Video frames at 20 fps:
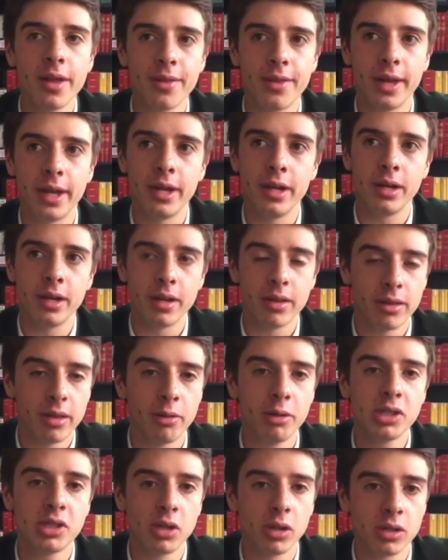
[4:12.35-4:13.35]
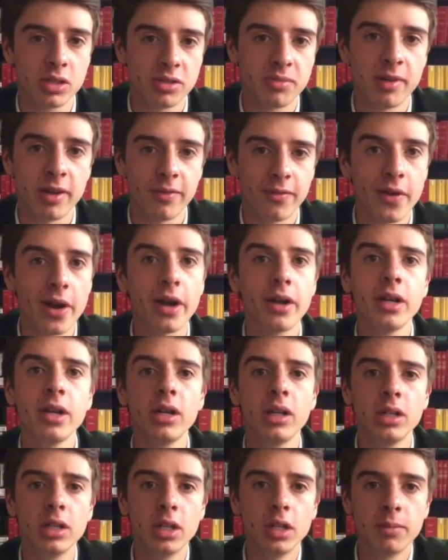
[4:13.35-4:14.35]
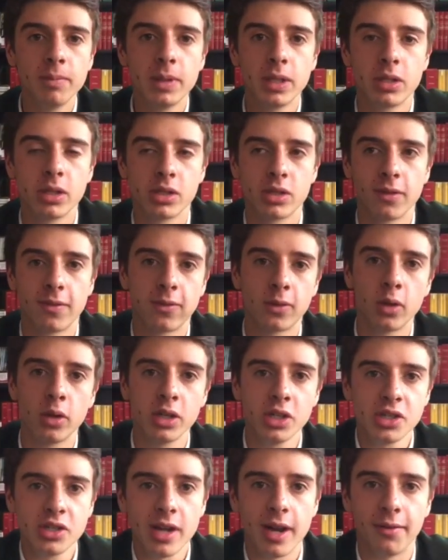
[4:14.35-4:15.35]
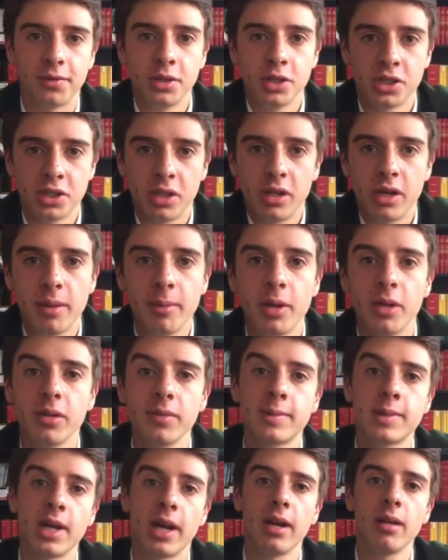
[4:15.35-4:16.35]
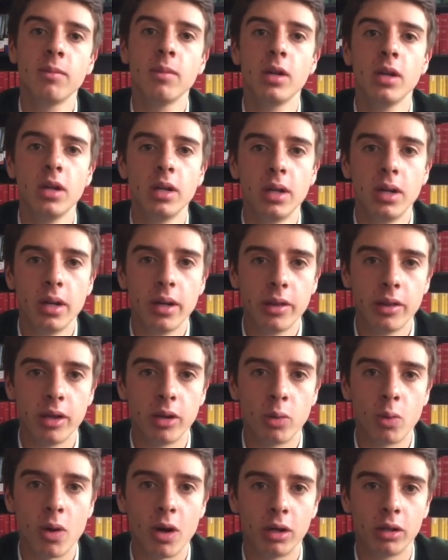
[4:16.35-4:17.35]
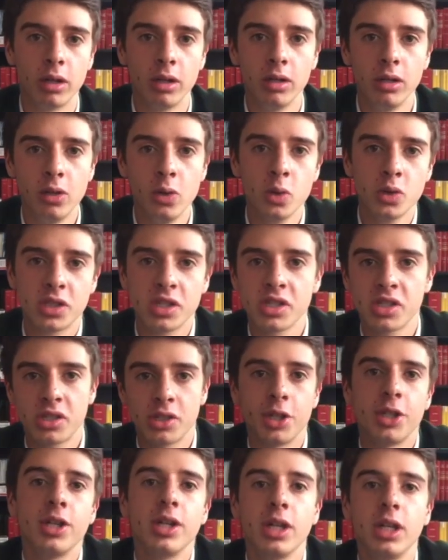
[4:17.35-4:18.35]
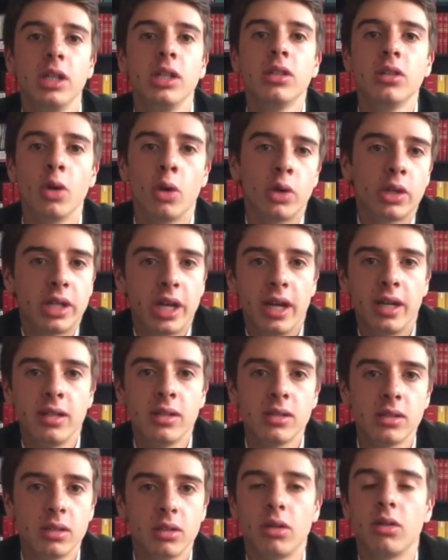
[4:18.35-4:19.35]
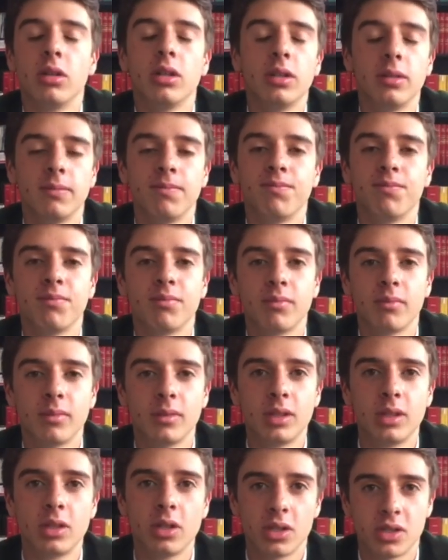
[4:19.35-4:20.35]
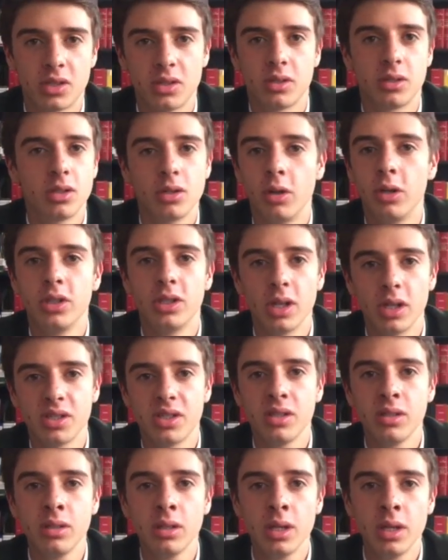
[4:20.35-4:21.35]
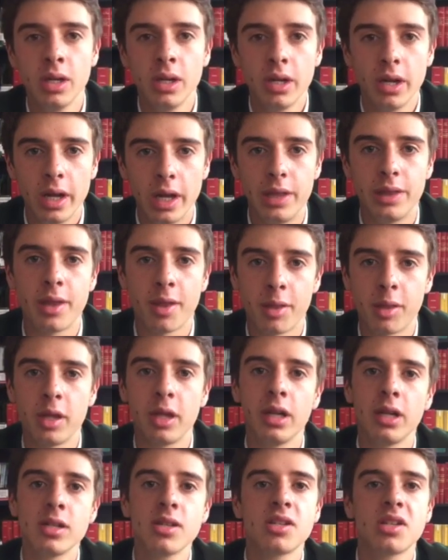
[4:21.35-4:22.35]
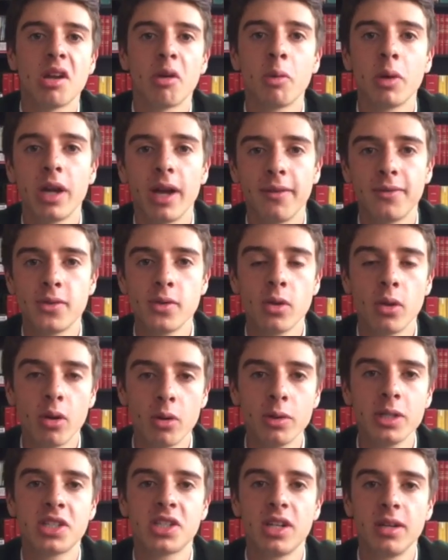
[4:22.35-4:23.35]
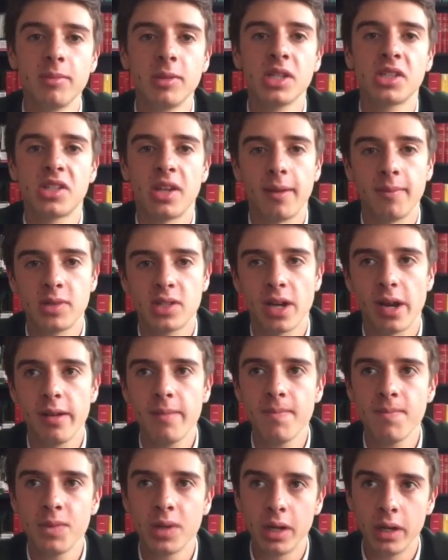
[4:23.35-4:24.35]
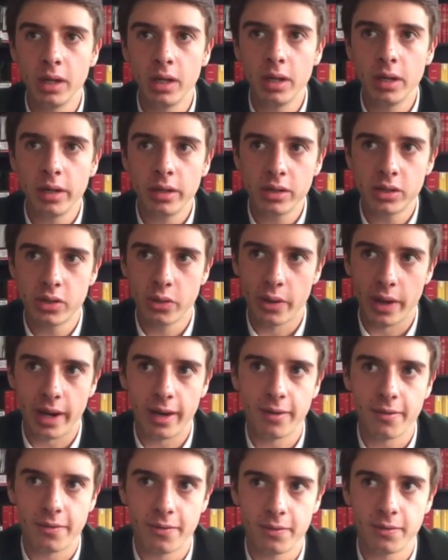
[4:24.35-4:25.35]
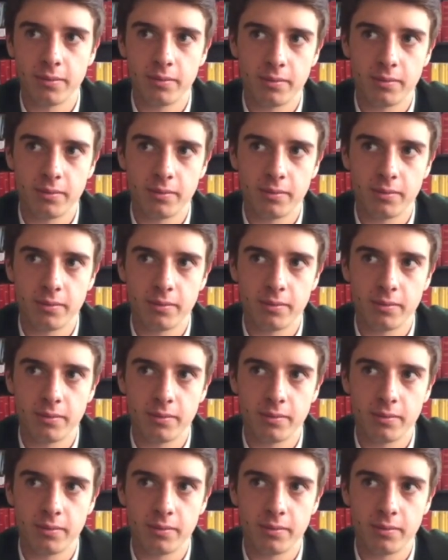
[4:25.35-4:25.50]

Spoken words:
then the results may vary because of course after a certain amount of time the water loses certain heat or gain or doesn't. The thing is that we have to always keep the same time to have